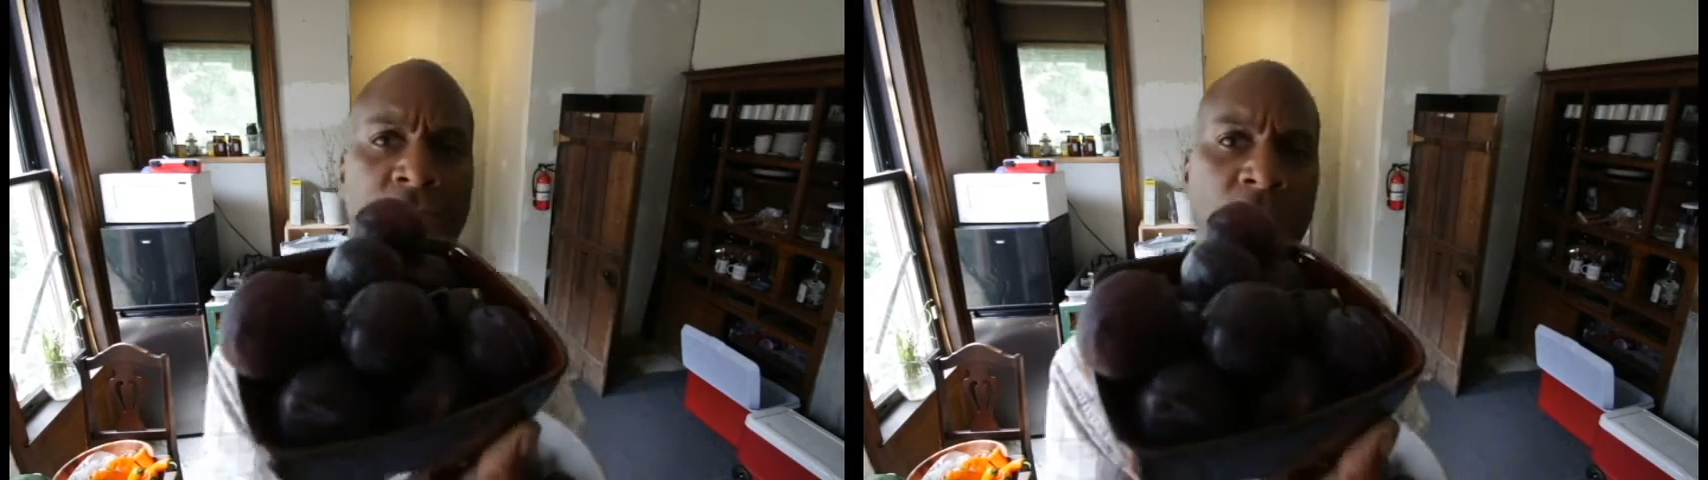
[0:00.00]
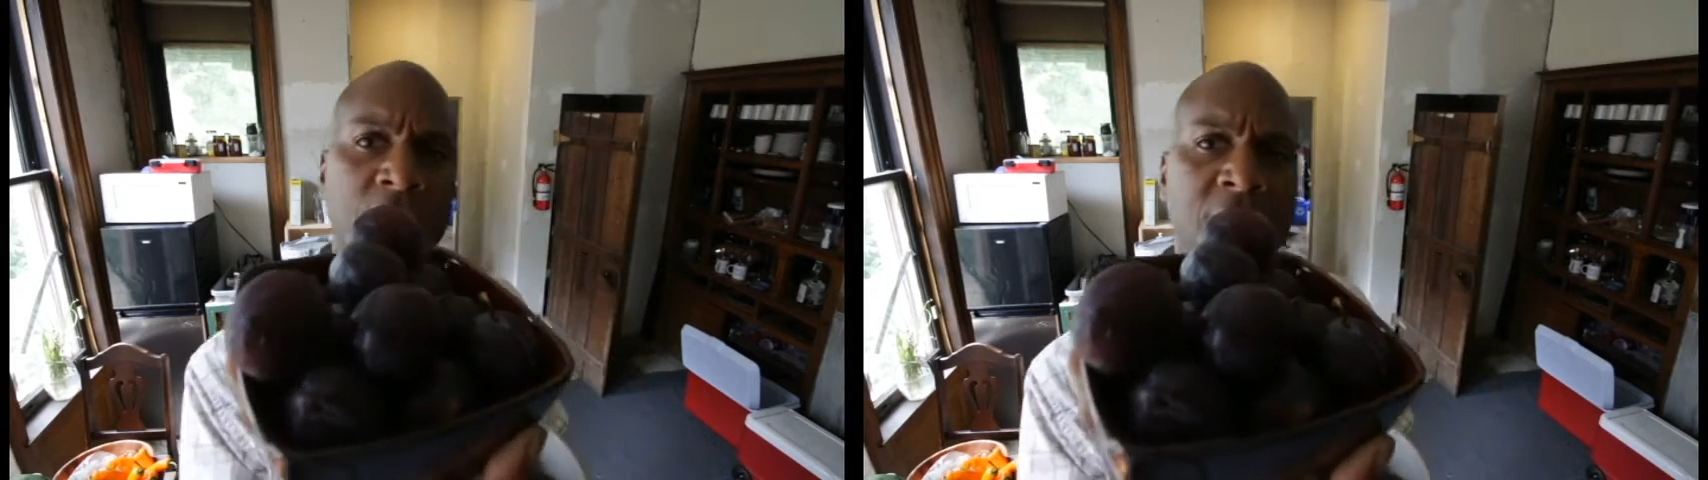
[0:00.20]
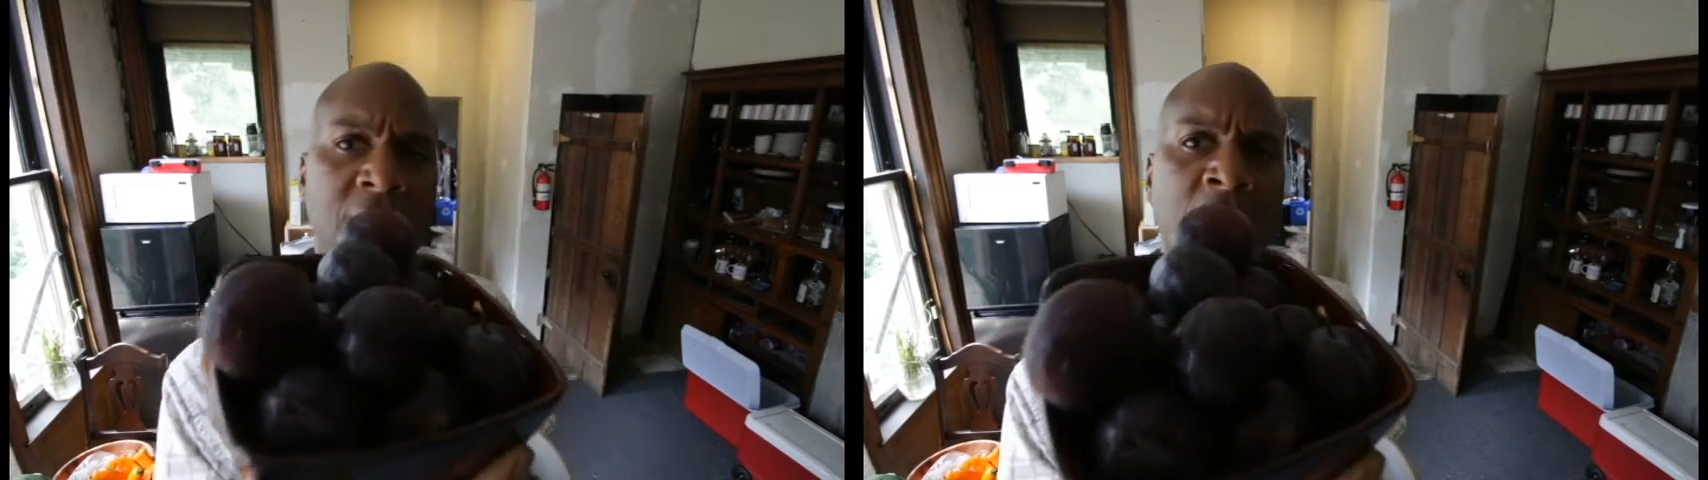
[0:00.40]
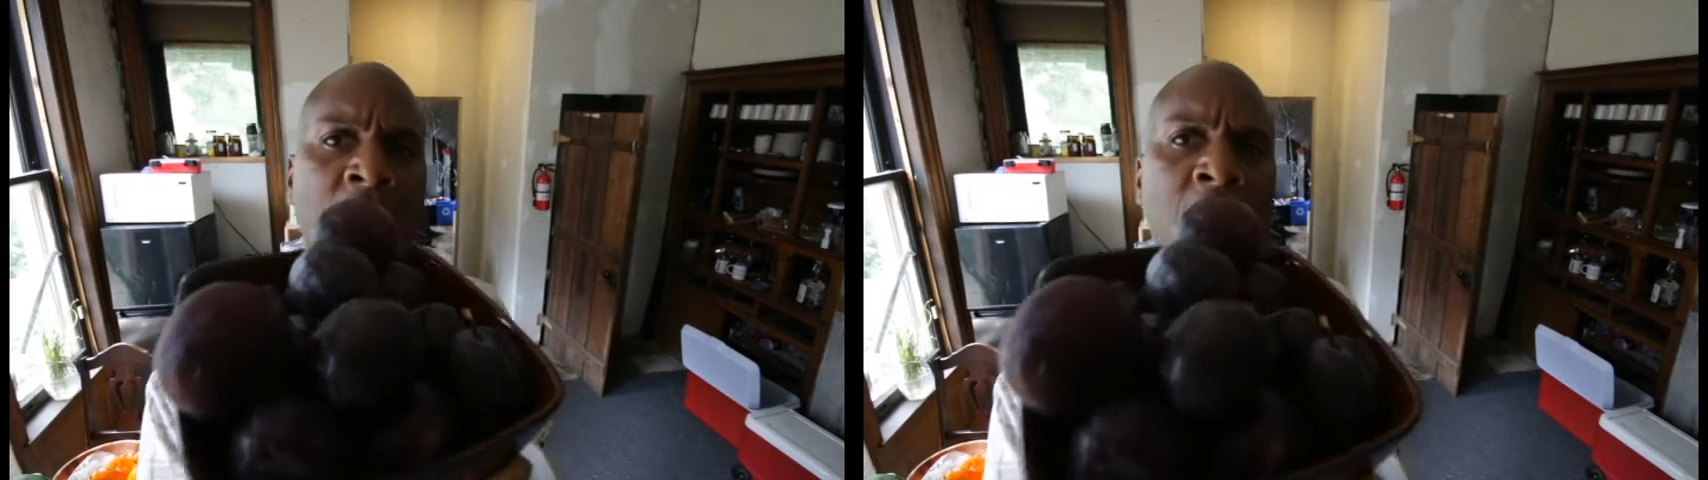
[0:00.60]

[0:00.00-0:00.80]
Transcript: So this is